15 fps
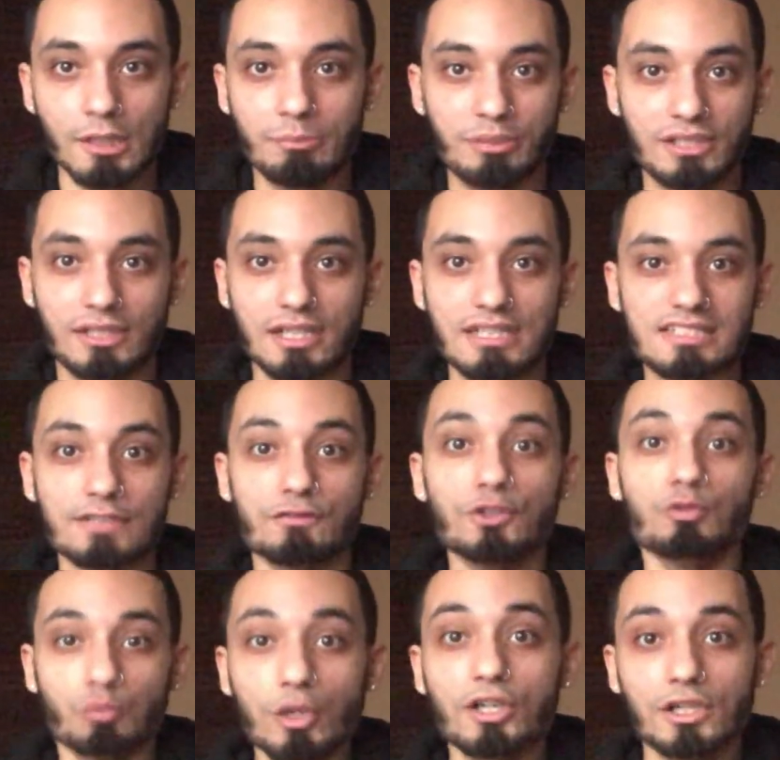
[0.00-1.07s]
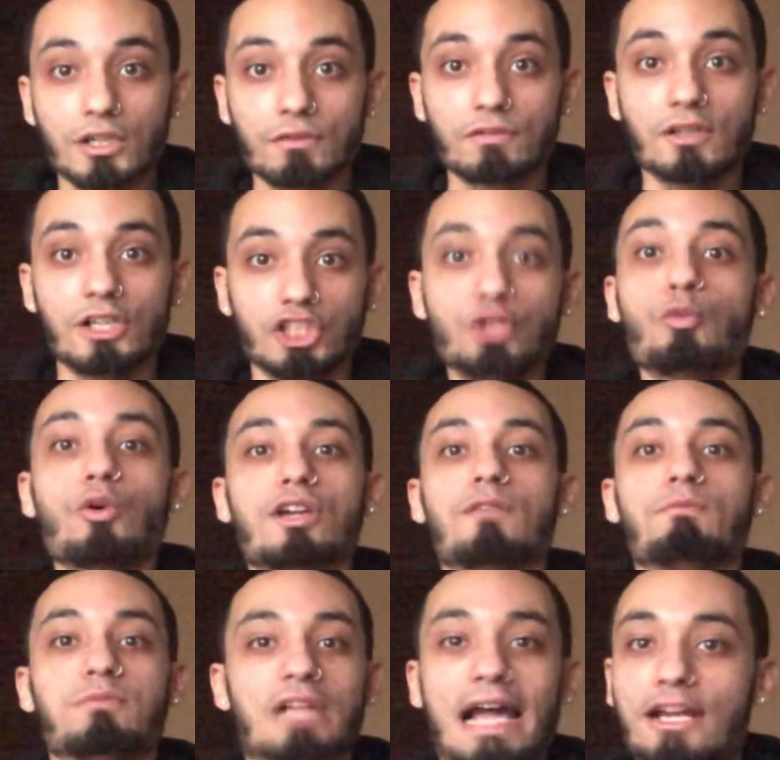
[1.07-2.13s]
because if you would have you would
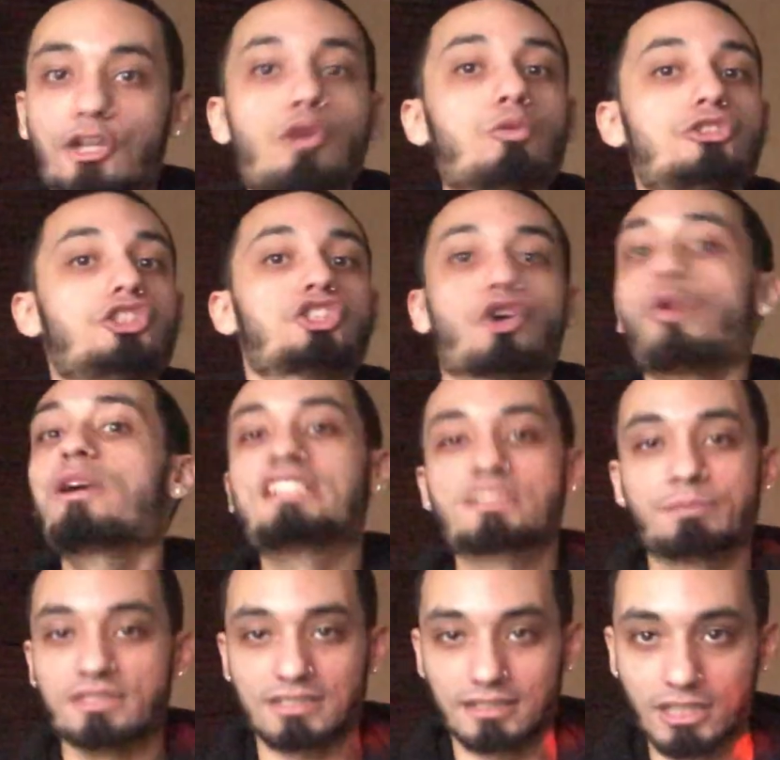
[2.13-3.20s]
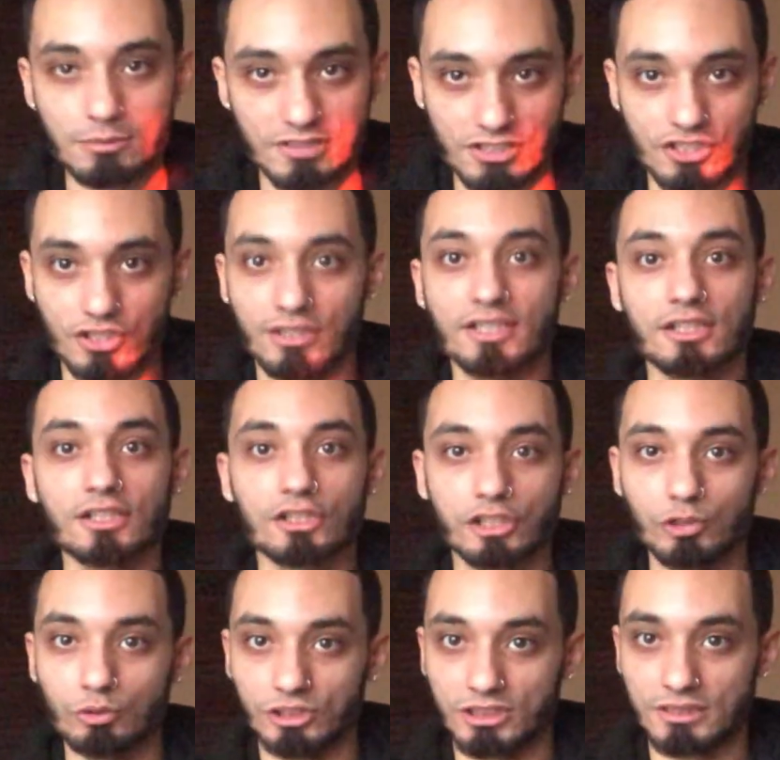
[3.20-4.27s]
have had no choice but to come to certain
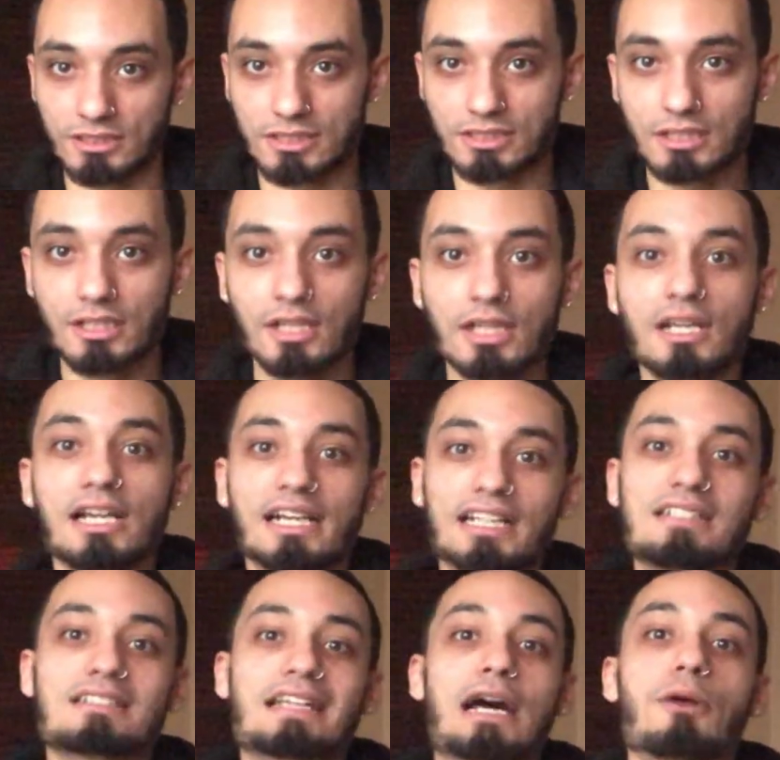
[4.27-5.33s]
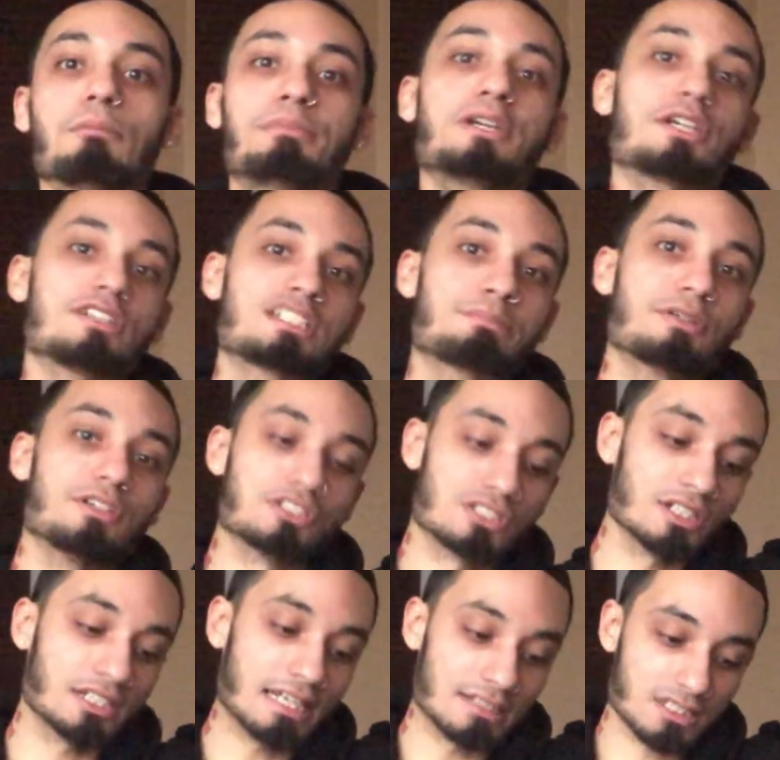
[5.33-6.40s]
conclusions and this is how bigger spirits
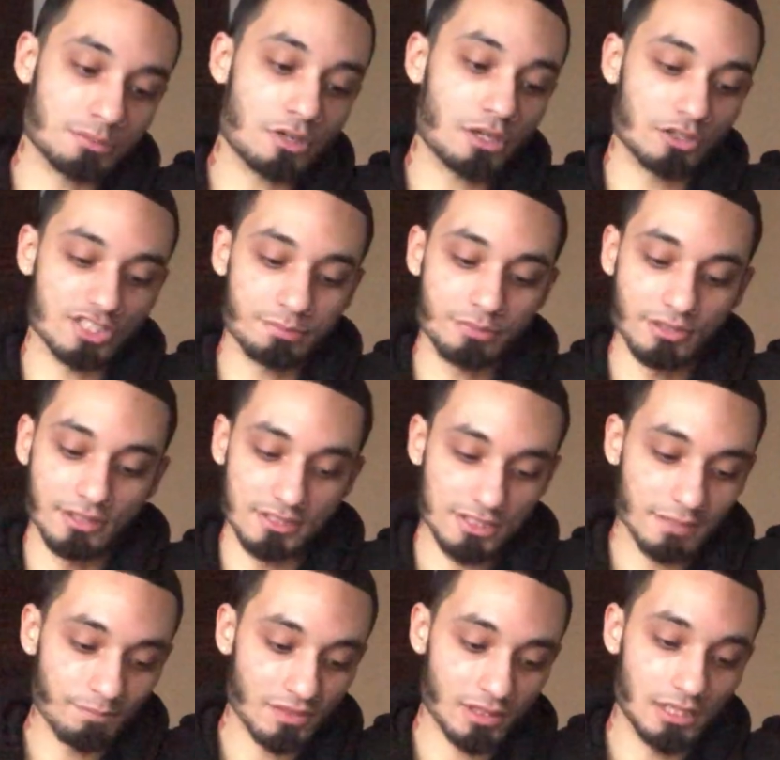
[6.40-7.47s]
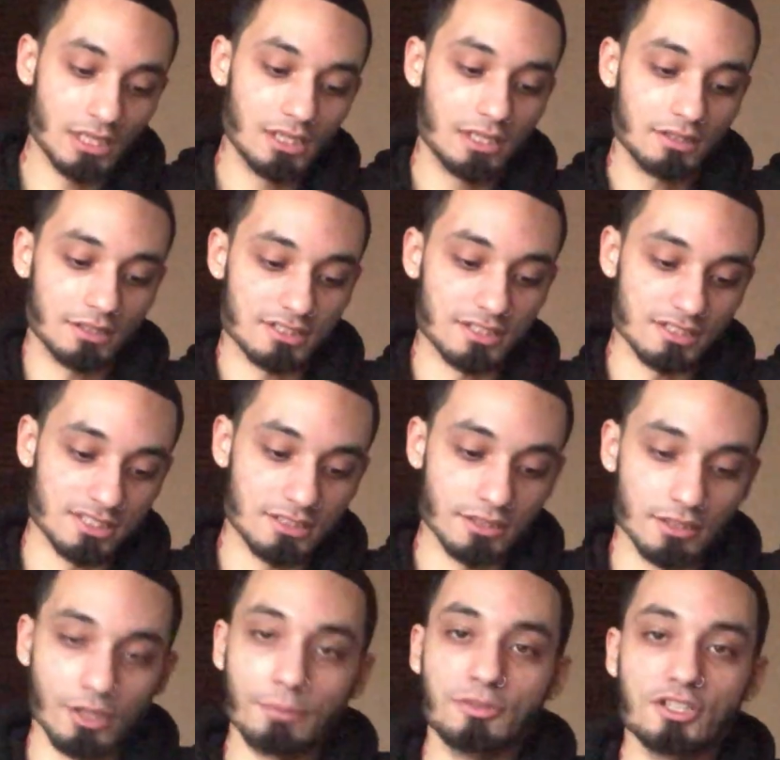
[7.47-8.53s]
look at smaller spirits the, the,
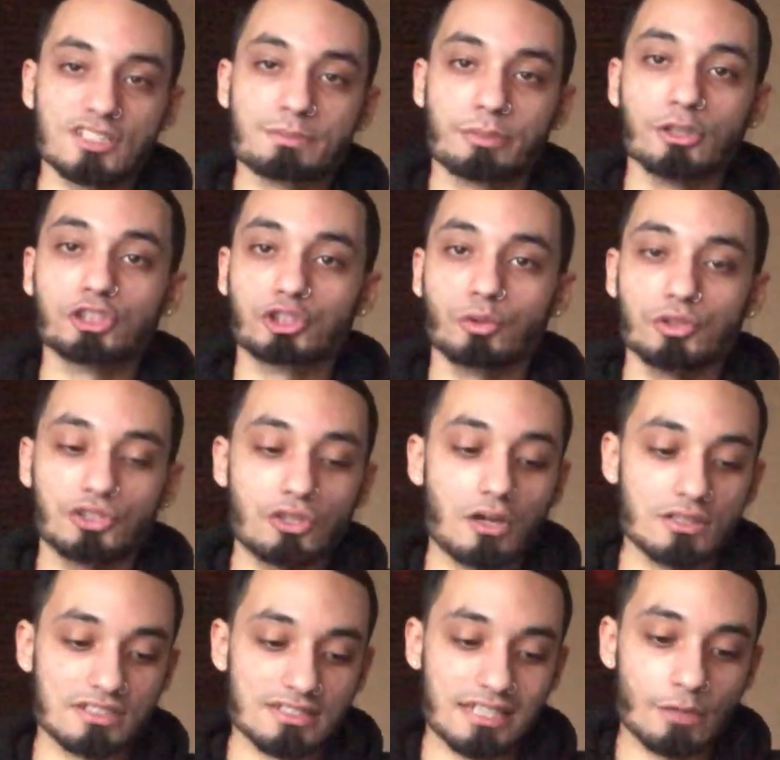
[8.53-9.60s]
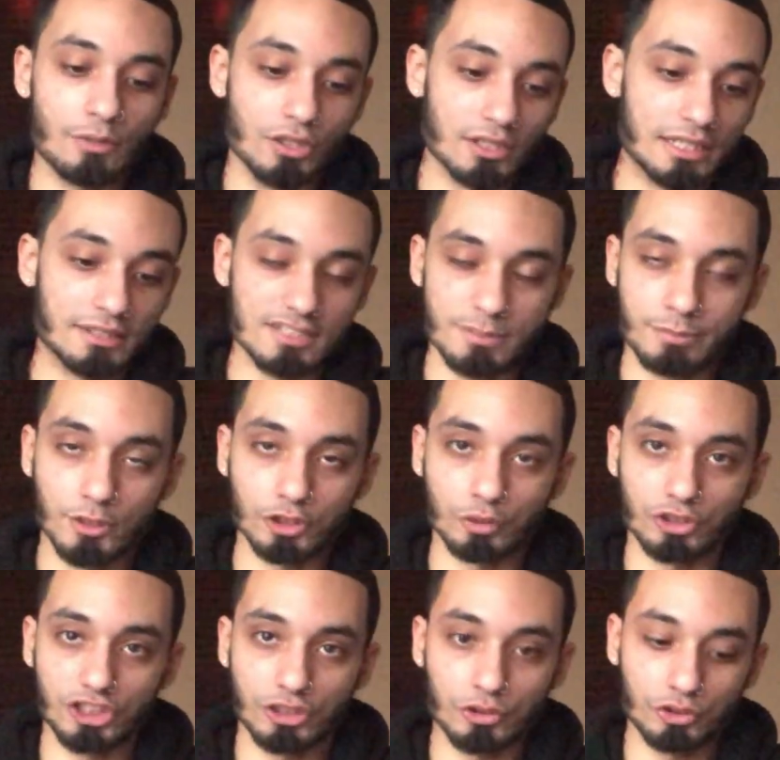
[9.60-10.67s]
the, the spiritual adults this is how we look at the spiritual
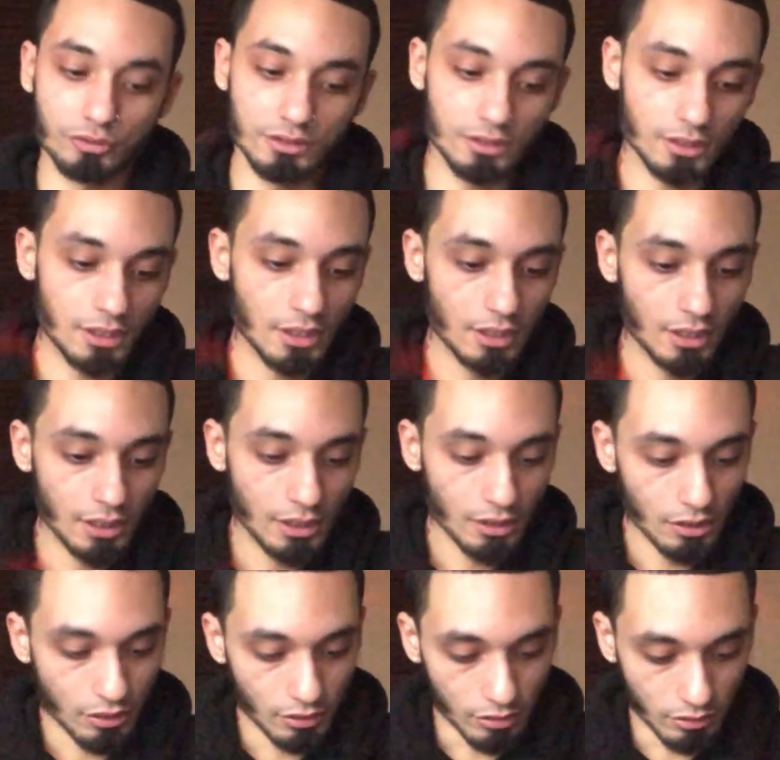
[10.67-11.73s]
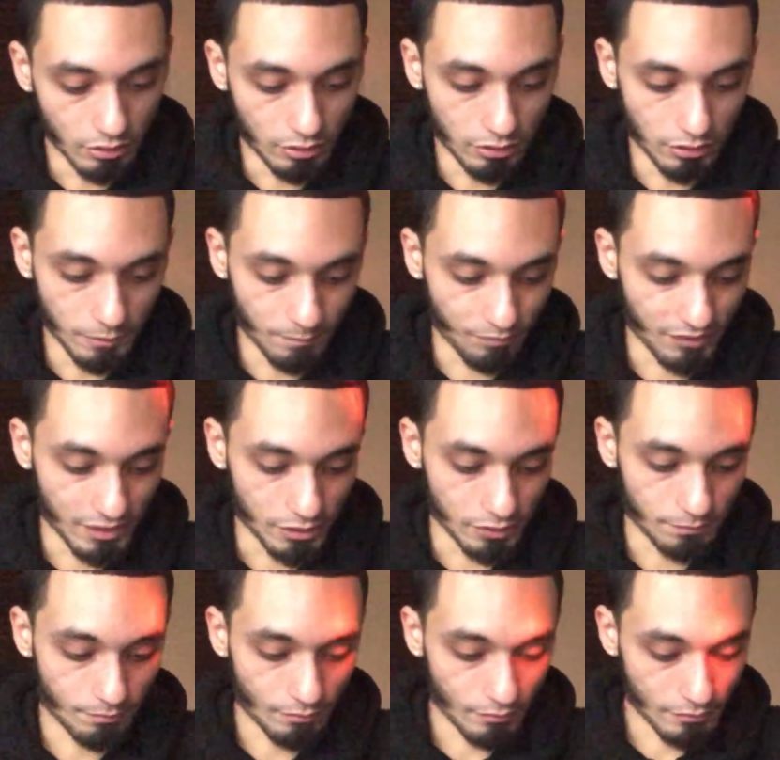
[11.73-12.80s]
children um
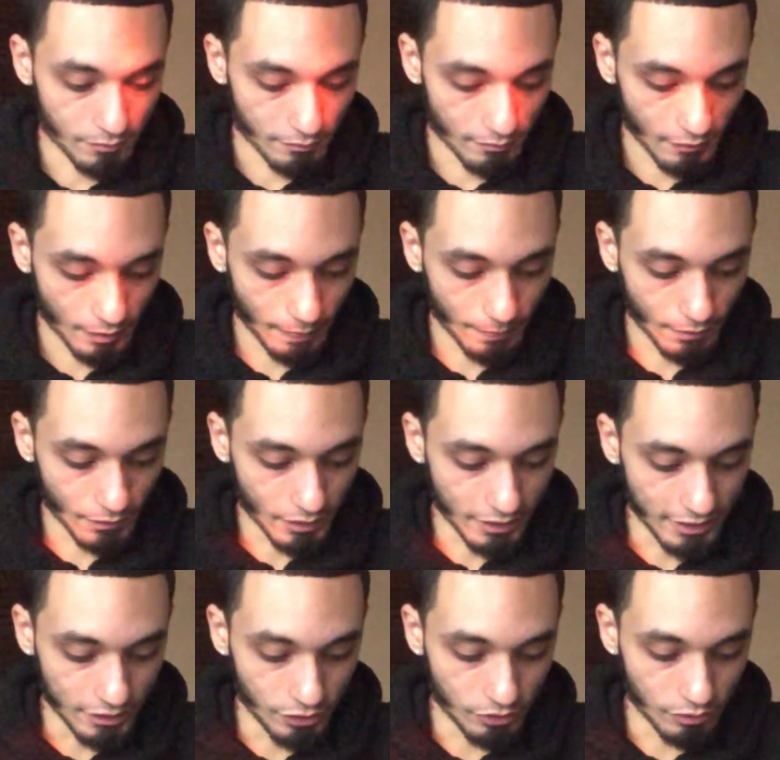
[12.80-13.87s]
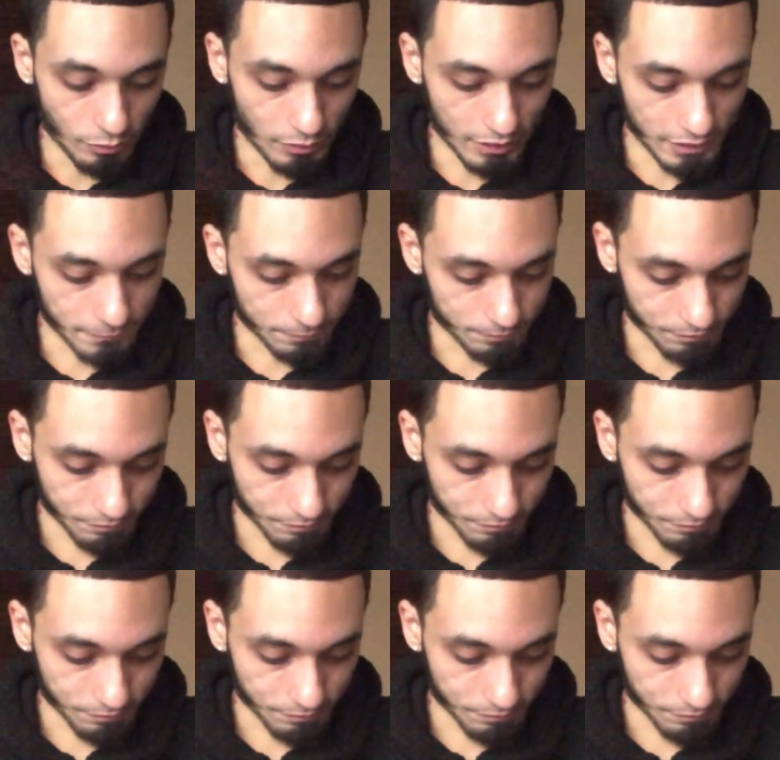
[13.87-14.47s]
and you know what